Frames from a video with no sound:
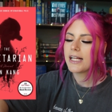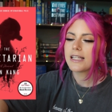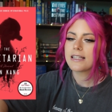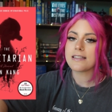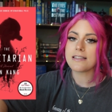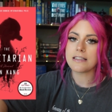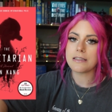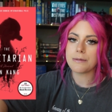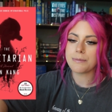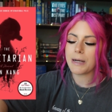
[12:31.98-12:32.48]

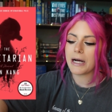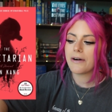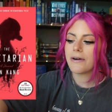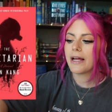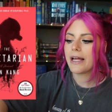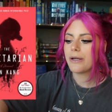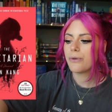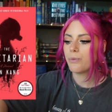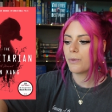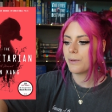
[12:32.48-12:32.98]
This is about
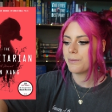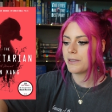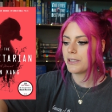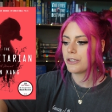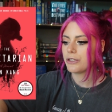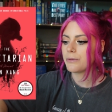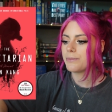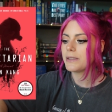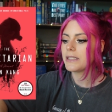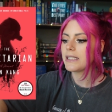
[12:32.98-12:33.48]
a woman
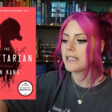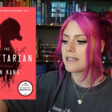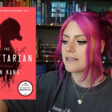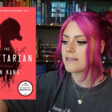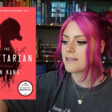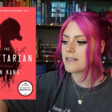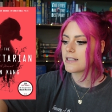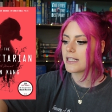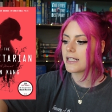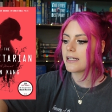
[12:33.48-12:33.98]
who
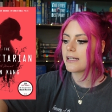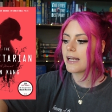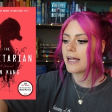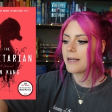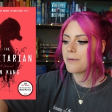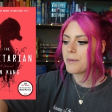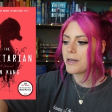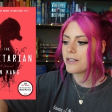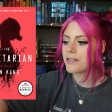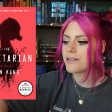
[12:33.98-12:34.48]
begins to get
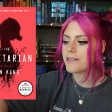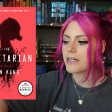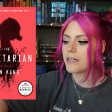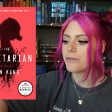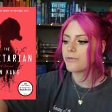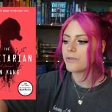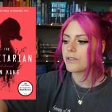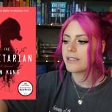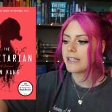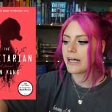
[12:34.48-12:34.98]
nightmares
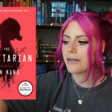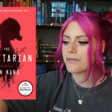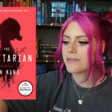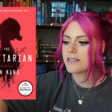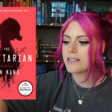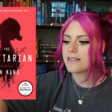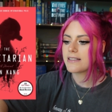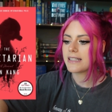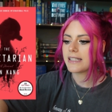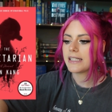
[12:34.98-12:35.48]
and
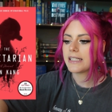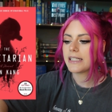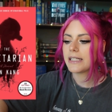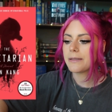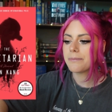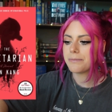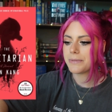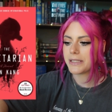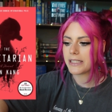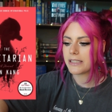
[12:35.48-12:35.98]
renounces
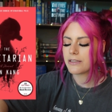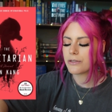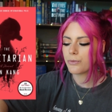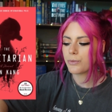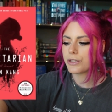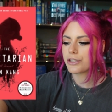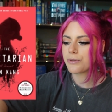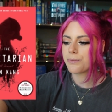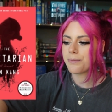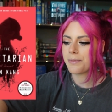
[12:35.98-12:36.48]
eating meat,
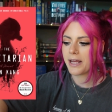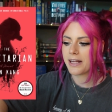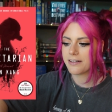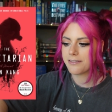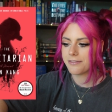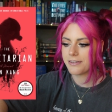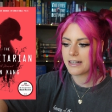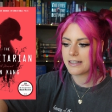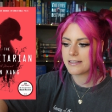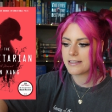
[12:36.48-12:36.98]
which
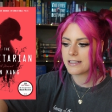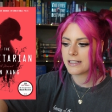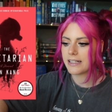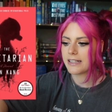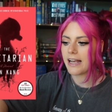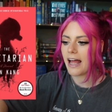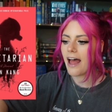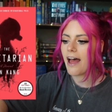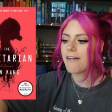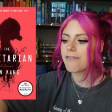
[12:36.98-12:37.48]
manifests
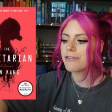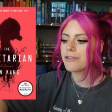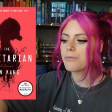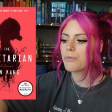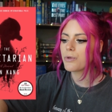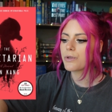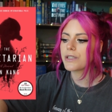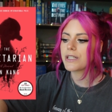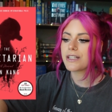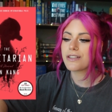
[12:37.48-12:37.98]
in ever
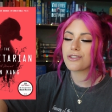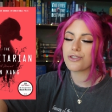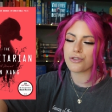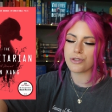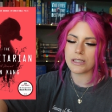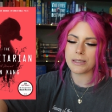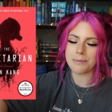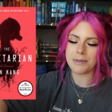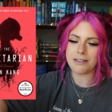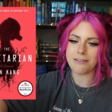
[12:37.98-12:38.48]
more
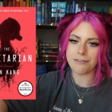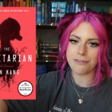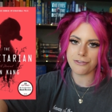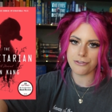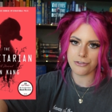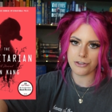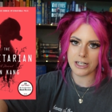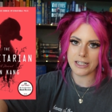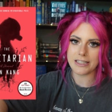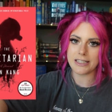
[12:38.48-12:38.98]
extreme and
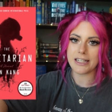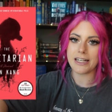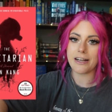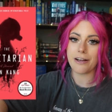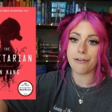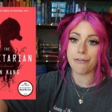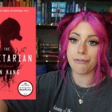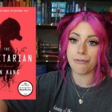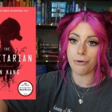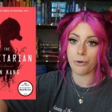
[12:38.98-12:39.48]
frightening
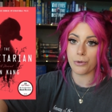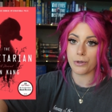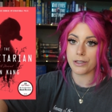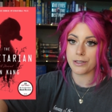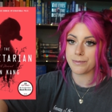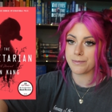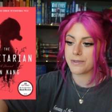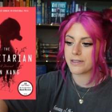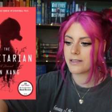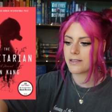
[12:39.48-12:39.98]

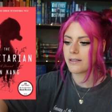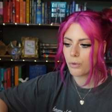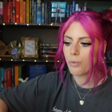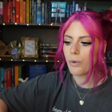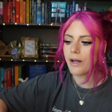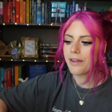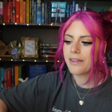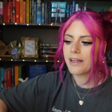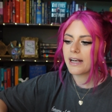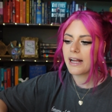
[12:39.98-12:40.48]
forms.
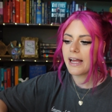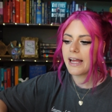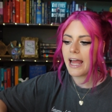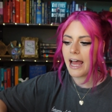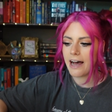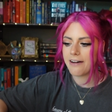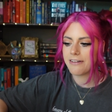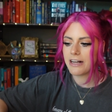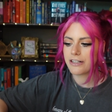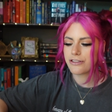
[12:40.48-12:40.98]
One that I
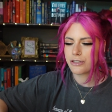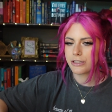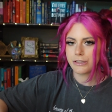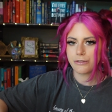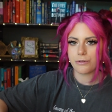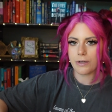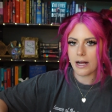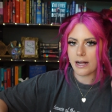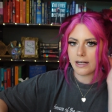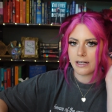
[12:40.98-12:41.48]
have actually
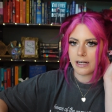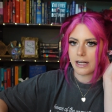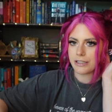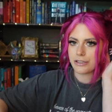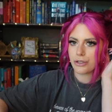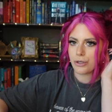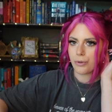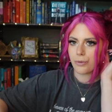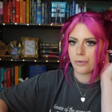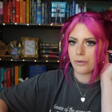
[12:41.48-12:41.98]
read and I
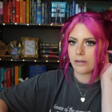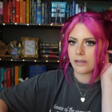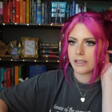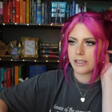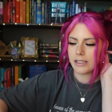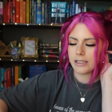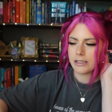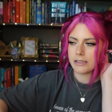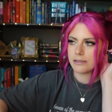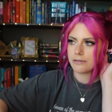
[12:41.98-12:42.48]

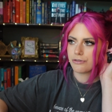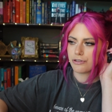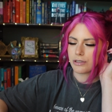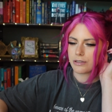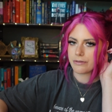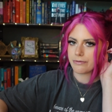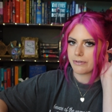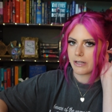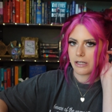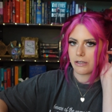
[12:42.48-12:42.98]
totally
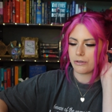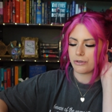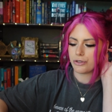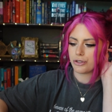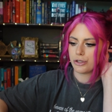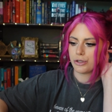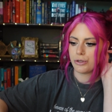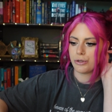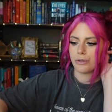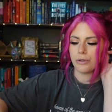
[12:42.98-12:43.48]
just failed
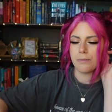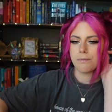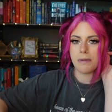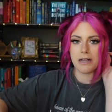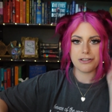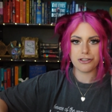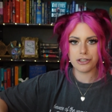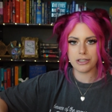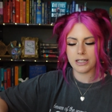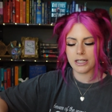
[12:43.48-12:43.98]
to
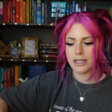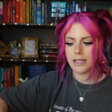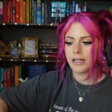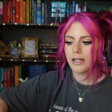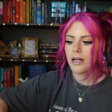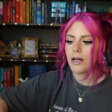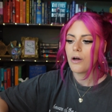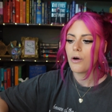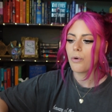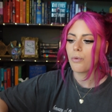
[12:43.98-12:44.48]
mention it
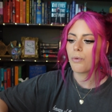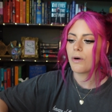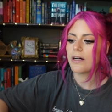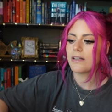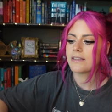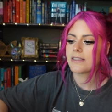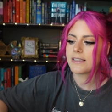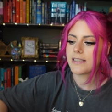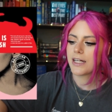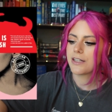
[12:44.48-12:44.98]

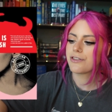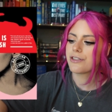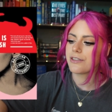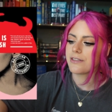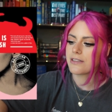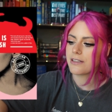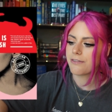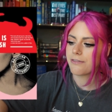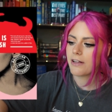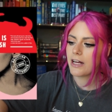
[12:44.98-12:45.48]
was Tender
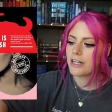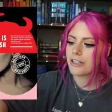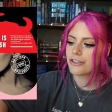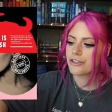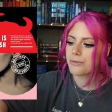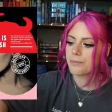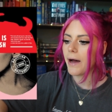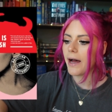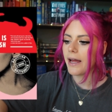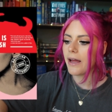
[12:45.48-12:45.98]
as the
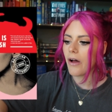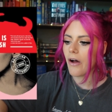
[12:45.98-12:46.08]
Flesh by